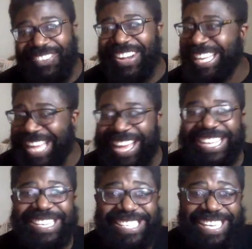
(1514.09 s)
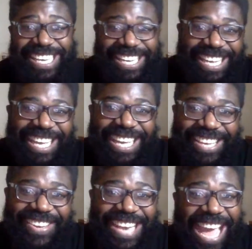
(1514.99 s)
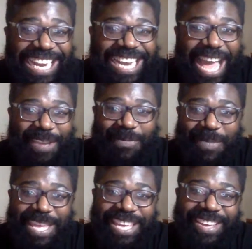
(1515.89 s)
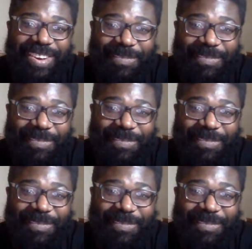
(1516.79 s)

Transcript: Walking down and seeing your 99th beat